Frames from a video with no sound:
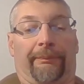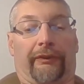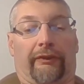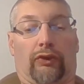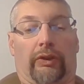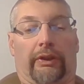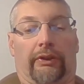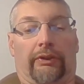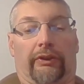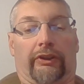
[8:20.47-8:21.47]
for
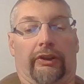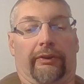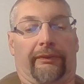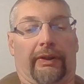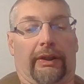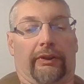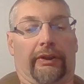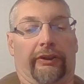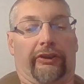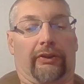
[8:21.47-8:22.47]
your third
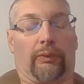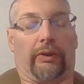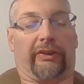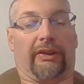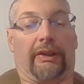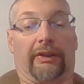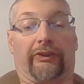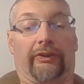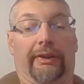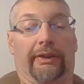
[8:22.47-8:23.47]
violation within a
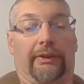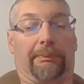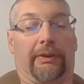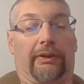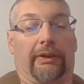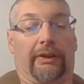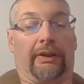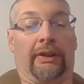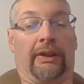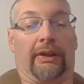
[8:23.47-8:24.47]
3-year period.
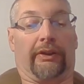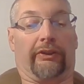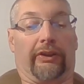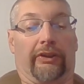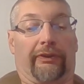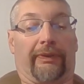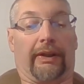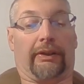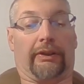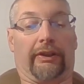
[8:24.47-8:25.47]
These
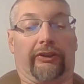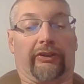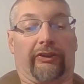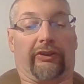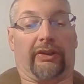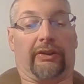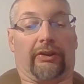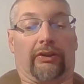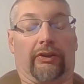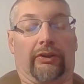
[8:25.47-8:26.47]
violations
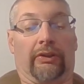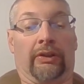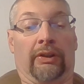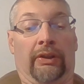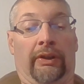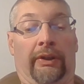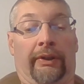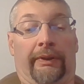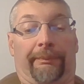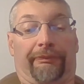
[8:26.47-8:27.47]
include
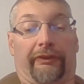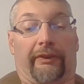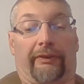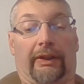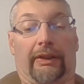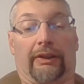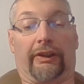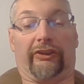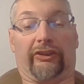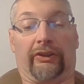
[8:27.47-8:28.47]

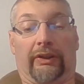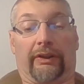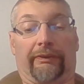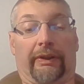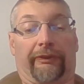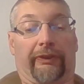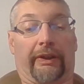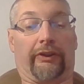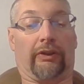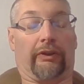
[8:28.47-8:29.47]
violation of a
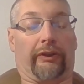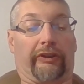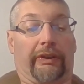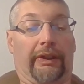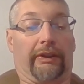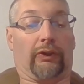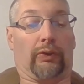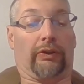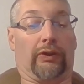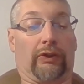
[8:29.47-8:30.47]
federal, state,
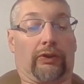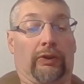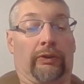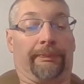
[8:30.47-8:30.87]
or local